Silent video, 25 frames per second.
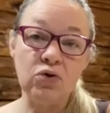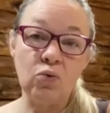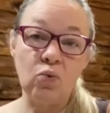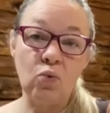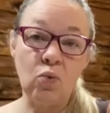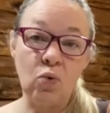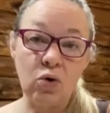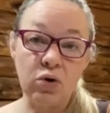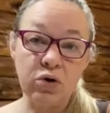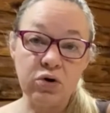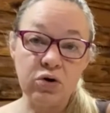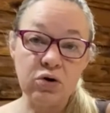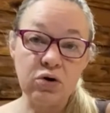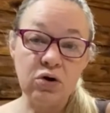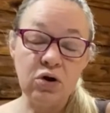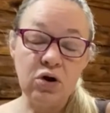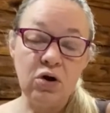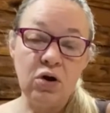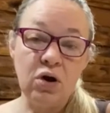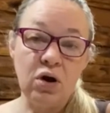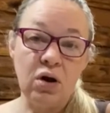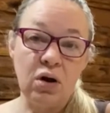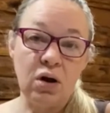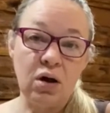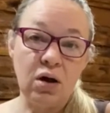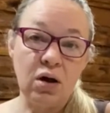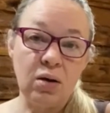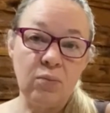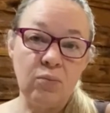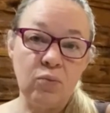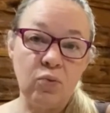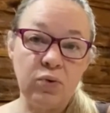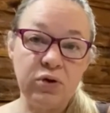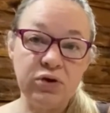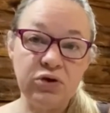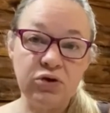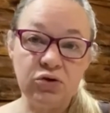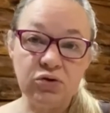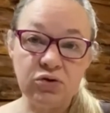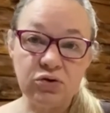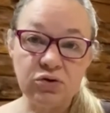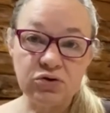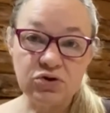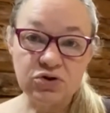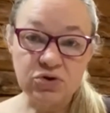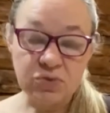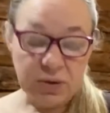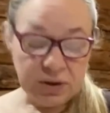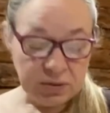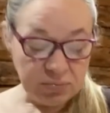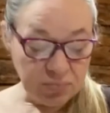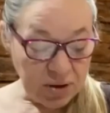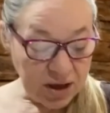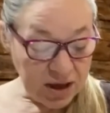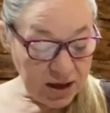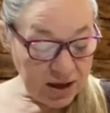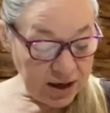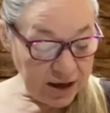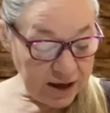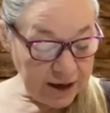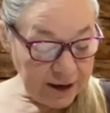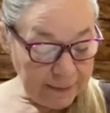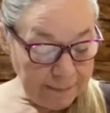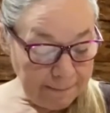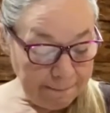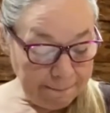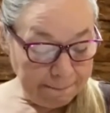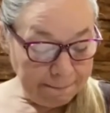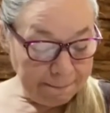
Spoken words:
water when you're doing baking.